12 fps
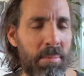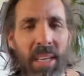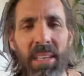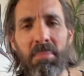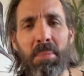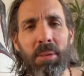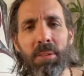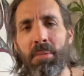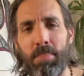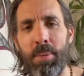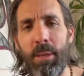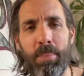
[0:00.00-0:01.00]
making
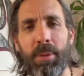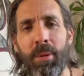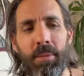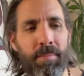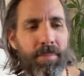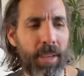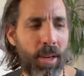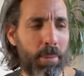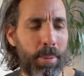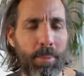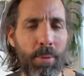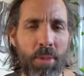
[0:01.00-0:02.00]
other
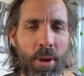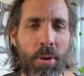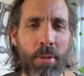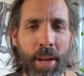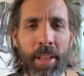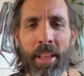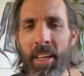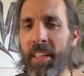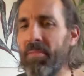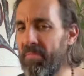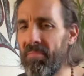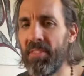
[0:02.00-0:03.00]
people know that, like,
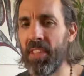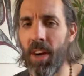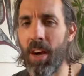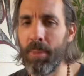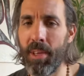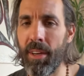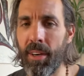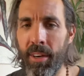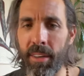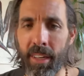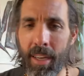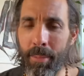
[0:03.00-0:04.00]
you know, I'm
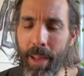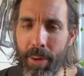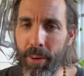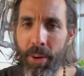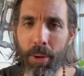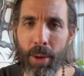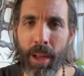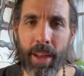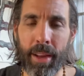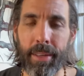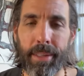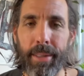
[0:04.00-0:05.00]
here and I'm not going
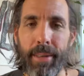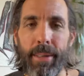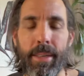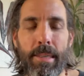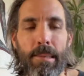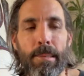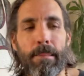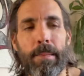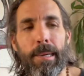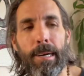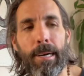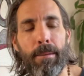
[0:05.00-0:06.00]
away.
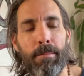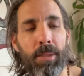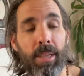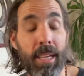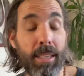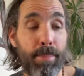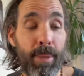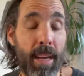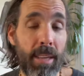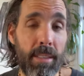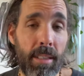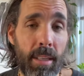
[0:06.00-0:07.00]
So that's been
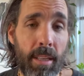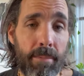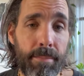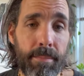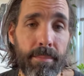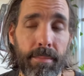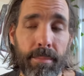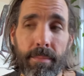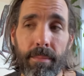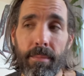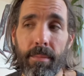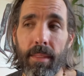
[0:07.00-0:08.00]
actually
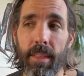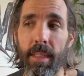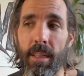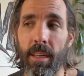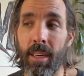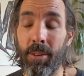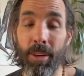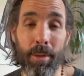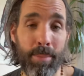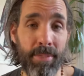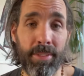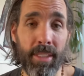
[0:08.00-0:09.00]
a great
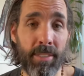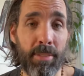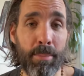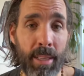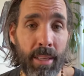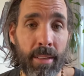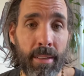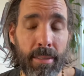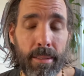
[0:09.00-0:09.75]
epiphany for me,